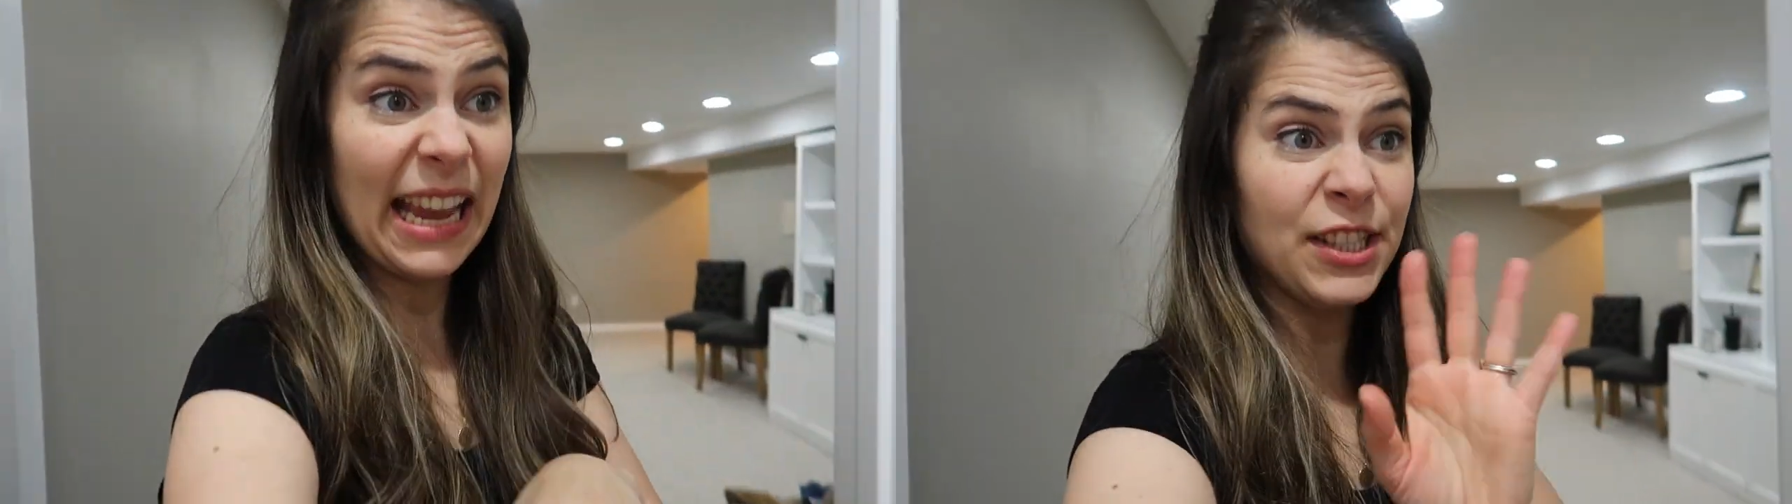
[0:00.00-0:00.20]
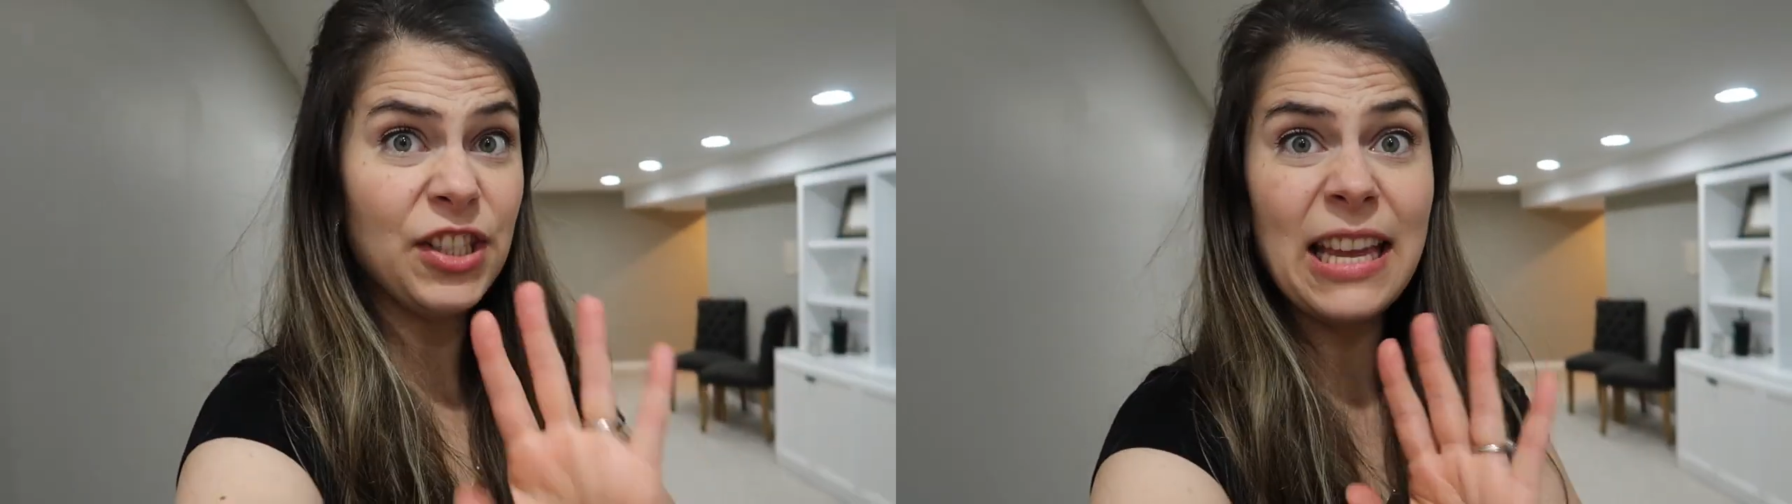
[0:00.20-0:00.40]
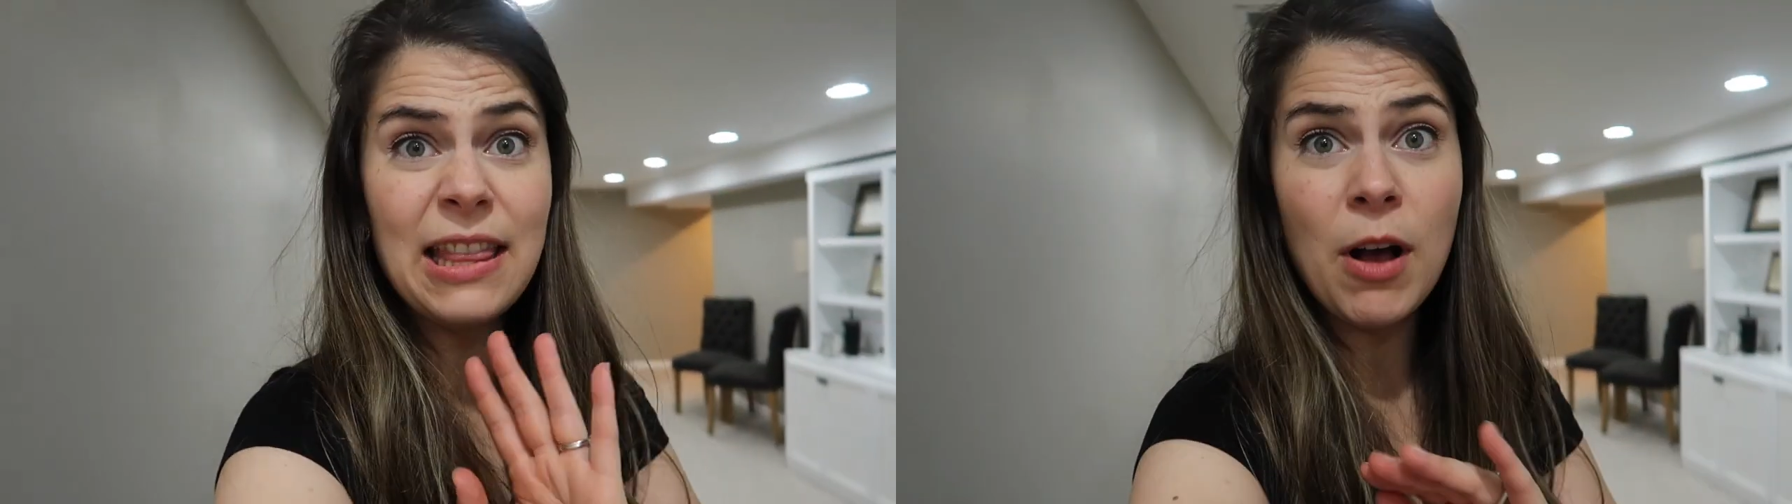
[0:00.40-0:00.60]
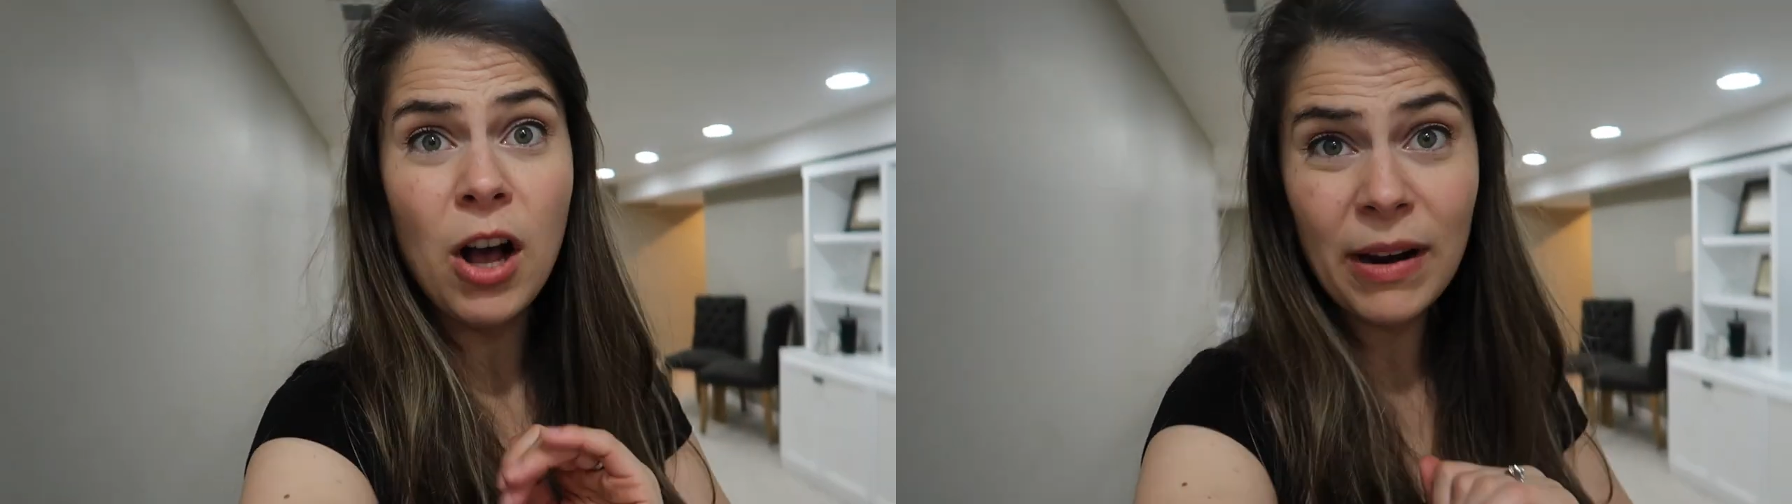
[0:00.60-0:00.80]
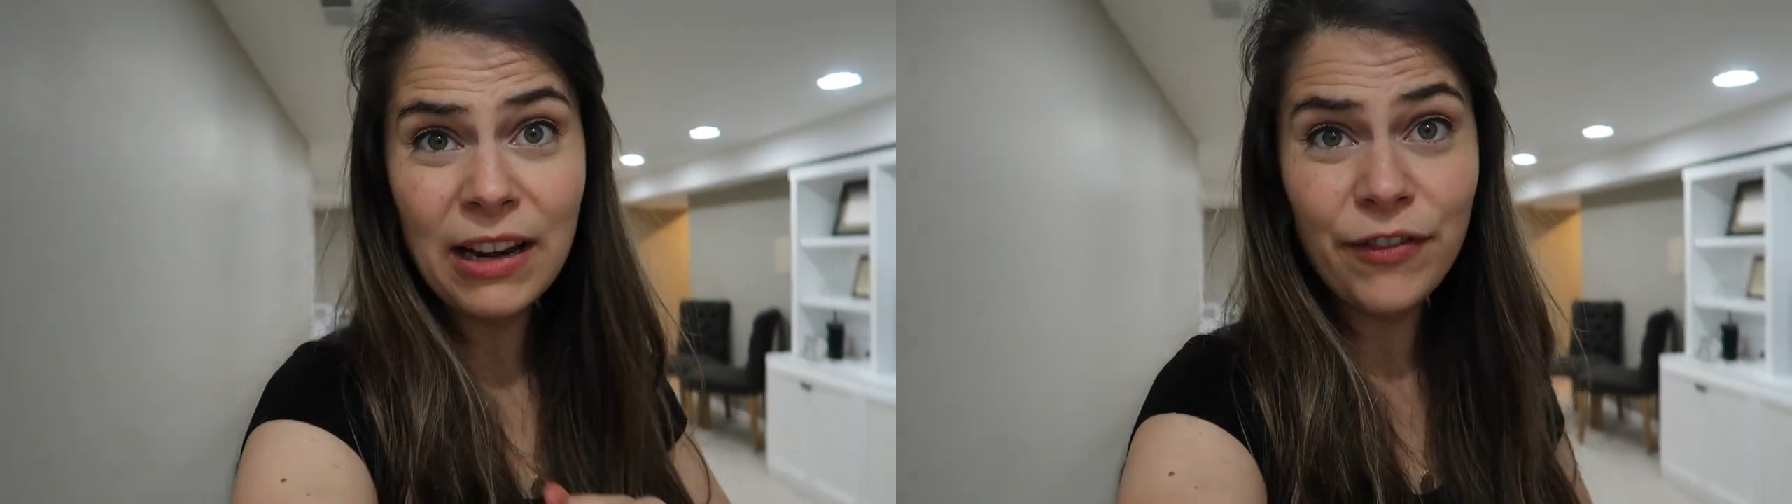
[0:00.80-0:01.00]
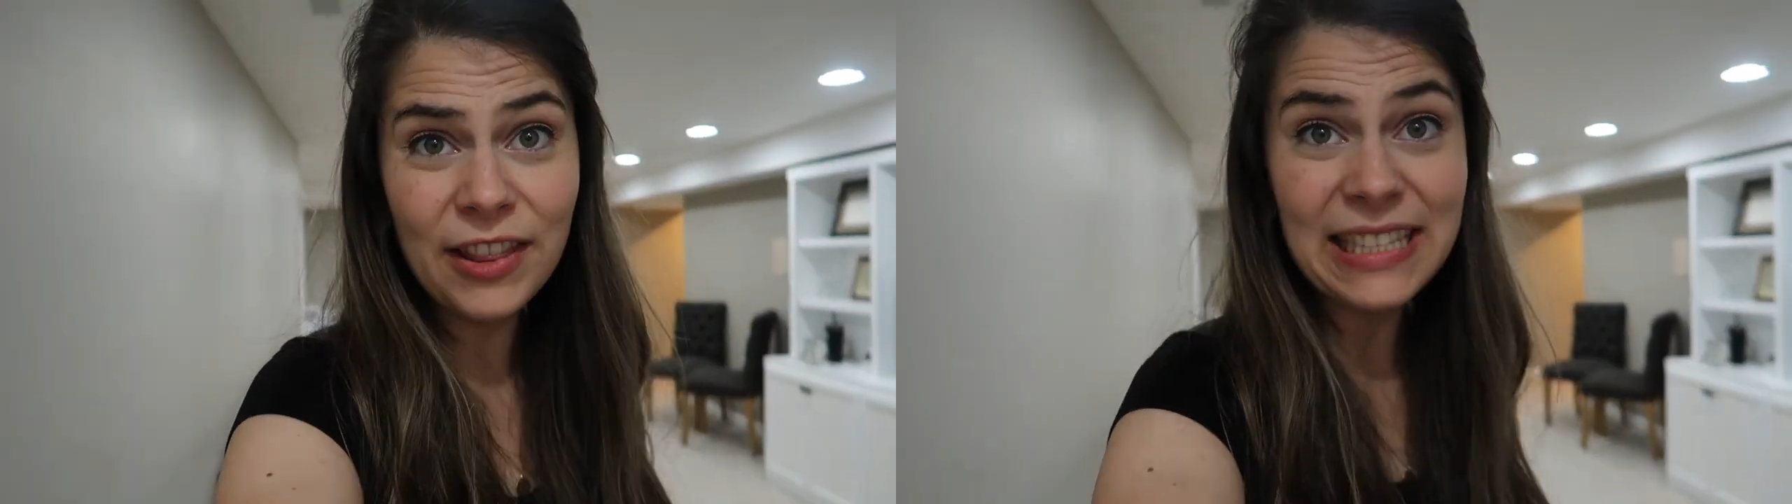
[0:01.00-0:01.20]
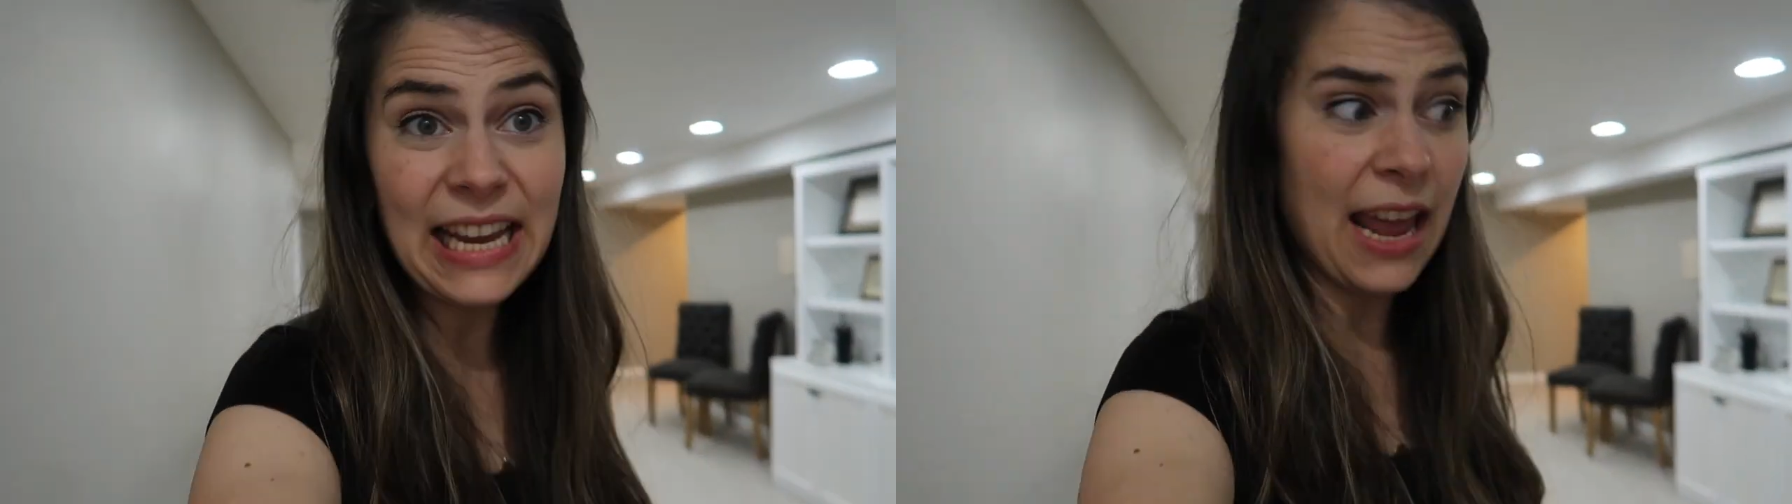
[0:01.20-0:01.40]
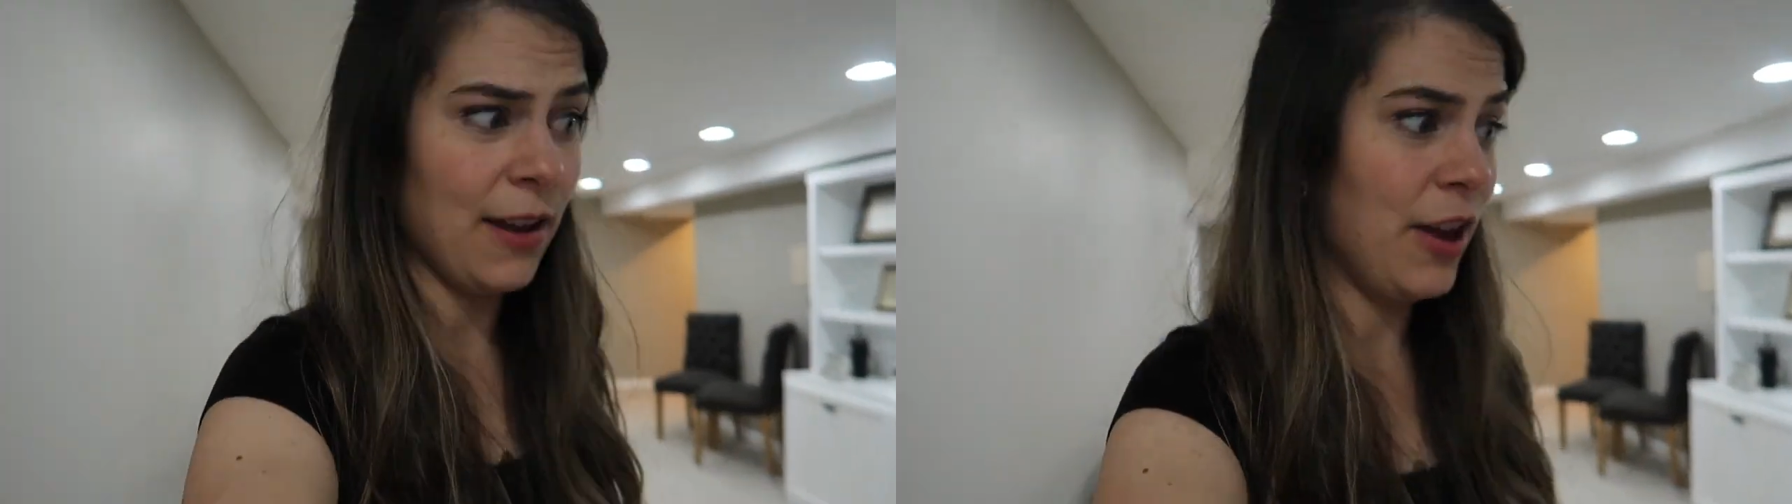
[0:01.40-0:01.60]
Yes, to get them all ready for the
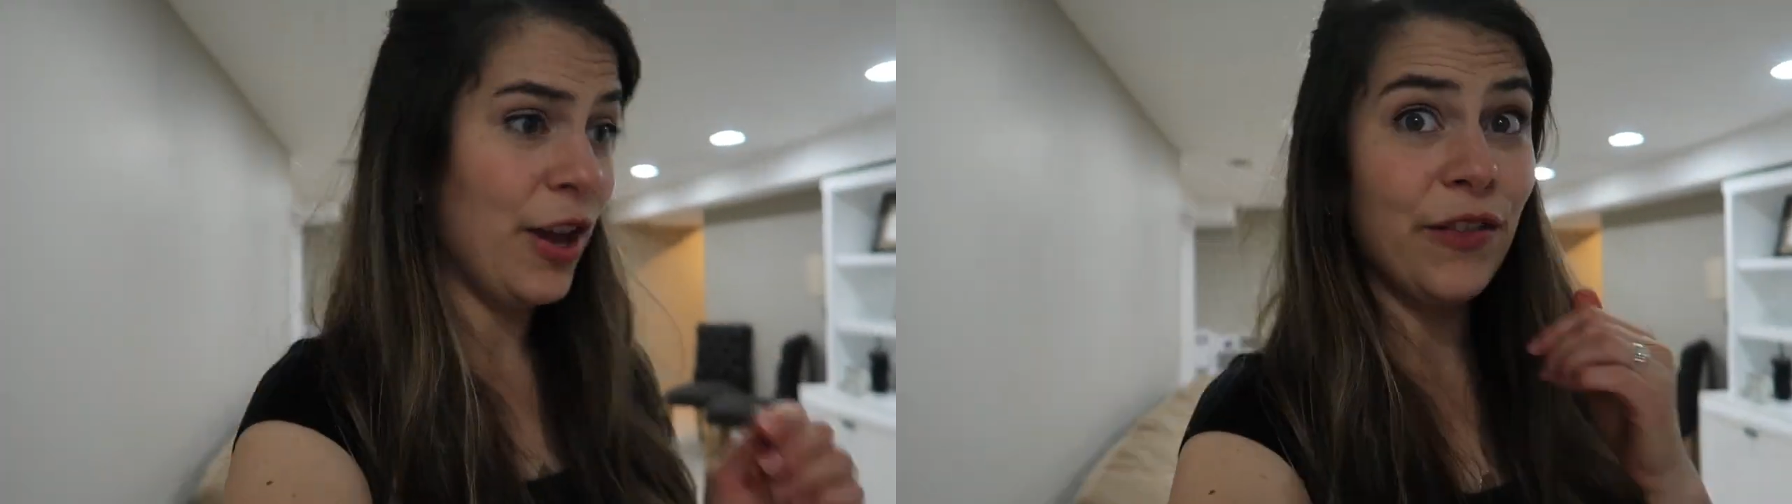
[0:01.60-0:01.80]
day.